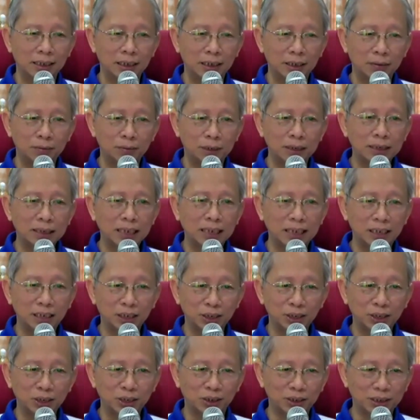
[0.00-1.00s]
It was like
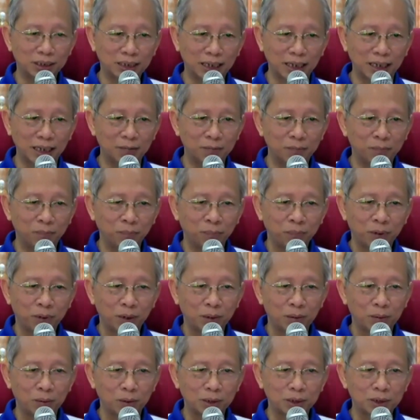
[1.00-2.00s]
a shortcut.
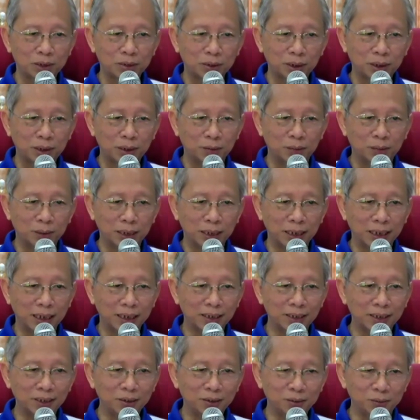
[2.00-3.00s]
Because straight away
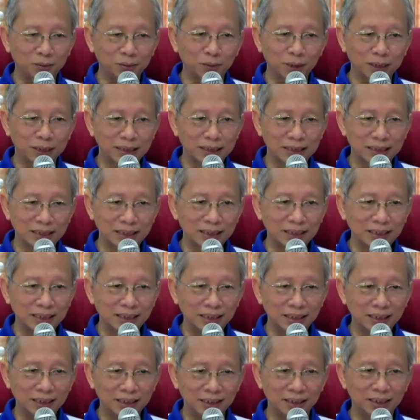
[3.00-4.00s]
I knew what
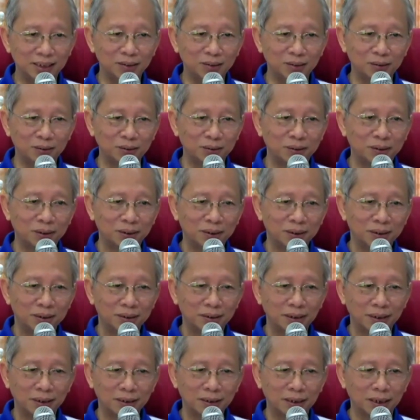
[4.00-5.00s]
sati is. So
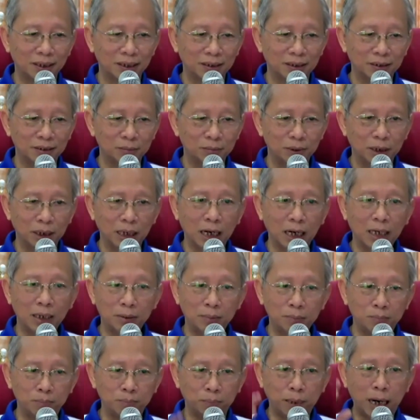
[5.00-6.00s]
that time, well,
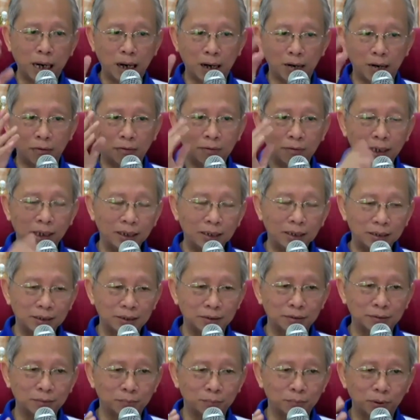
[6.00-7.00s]
I bow
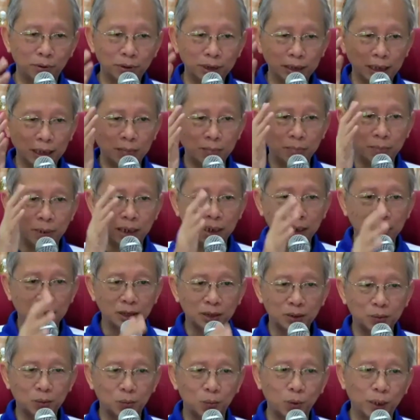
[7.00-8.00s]
until body and mind
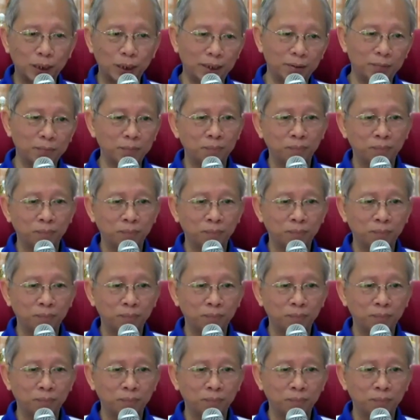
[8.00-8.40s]
as one.